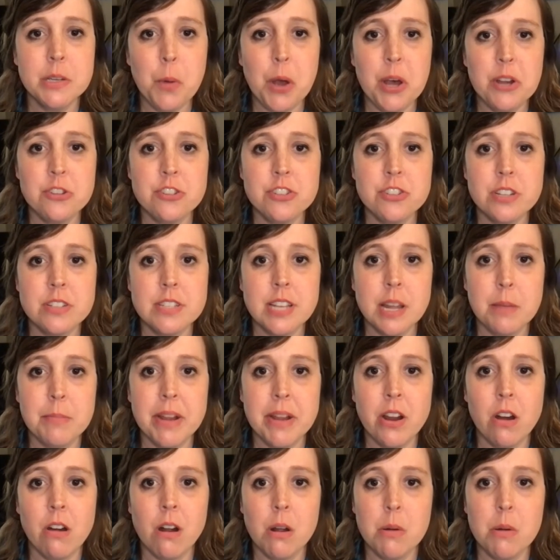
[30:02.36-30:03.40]
watched a
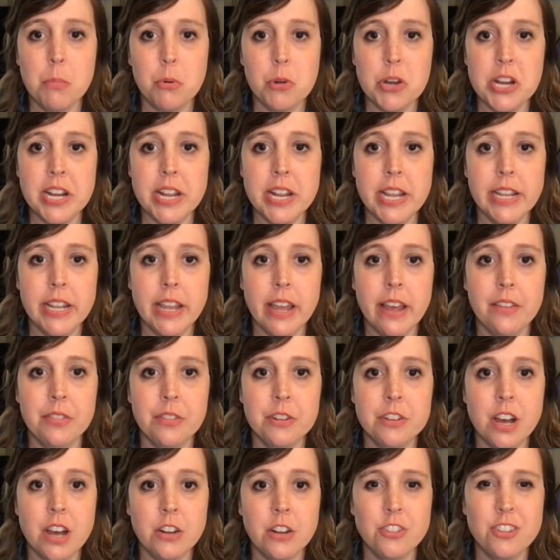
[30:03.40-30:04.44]
seminar on breeding and the
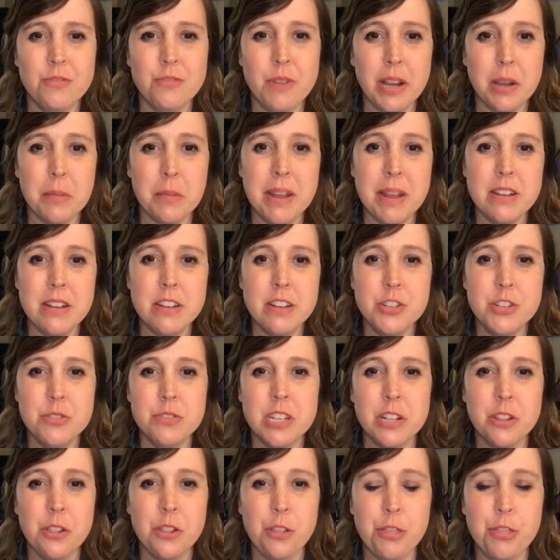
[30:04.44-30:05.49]
doctor recommended
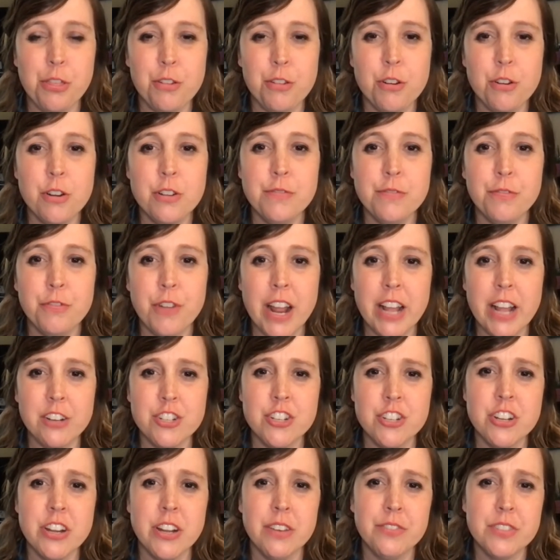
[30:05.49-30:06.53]
using the 3rd
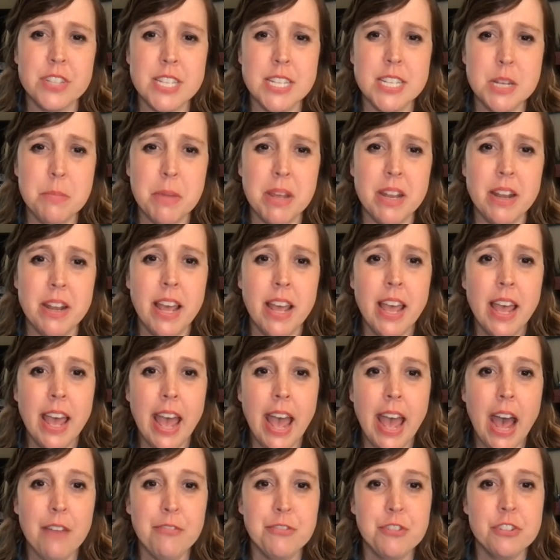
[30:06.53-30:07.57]
fraction of semen
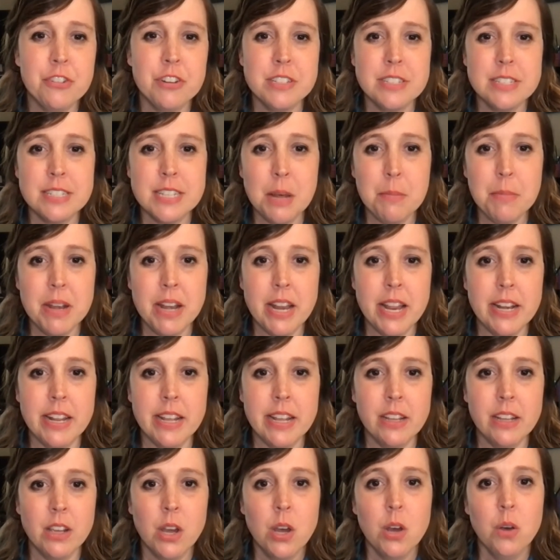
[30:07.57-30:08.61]
after
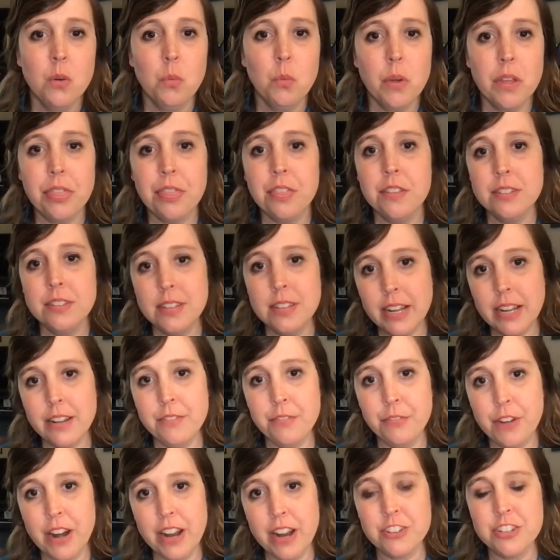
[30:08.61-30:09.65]
inseminating with the 2nd
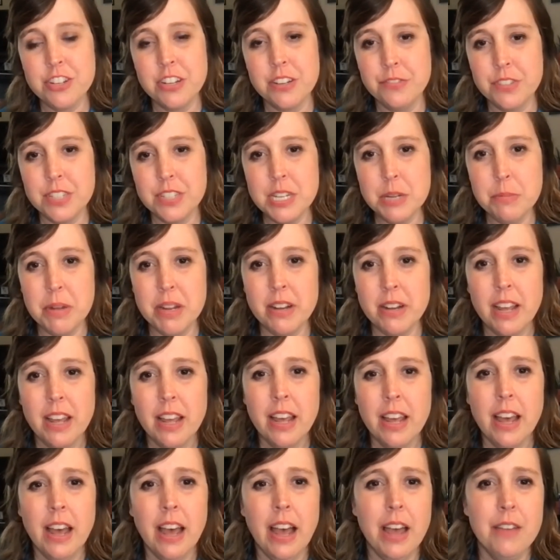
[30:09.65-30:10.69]
fraction of semen.
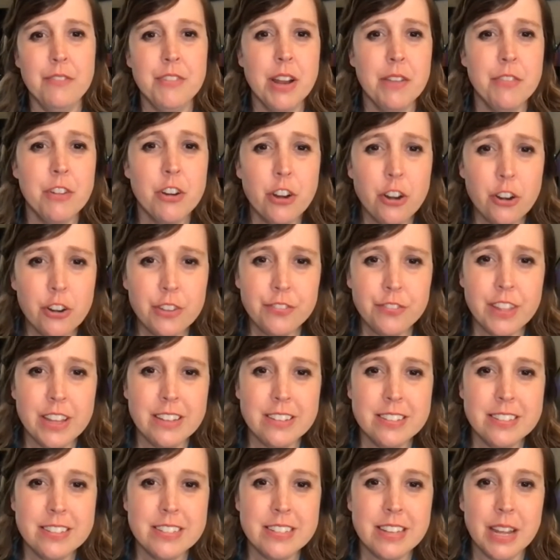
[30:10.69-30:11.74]
I've never heard of
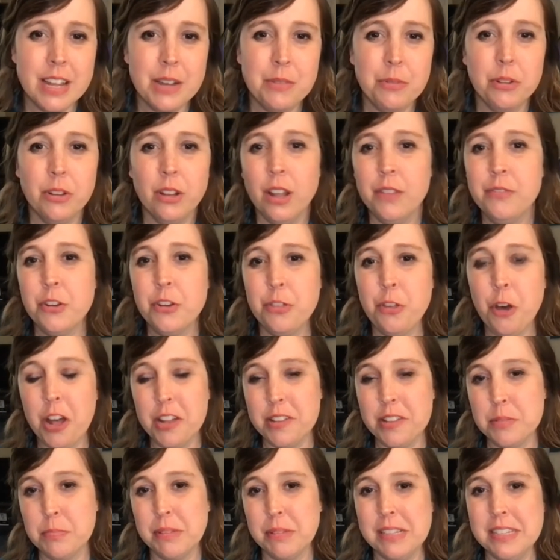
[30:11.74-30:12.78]
this and would love your
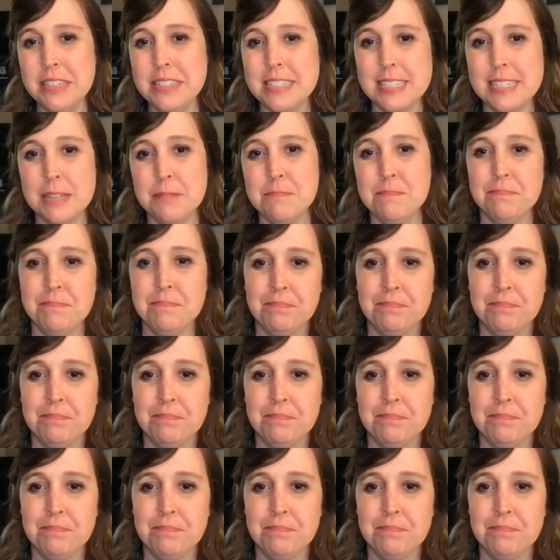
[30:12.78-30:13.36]
thoughts, please.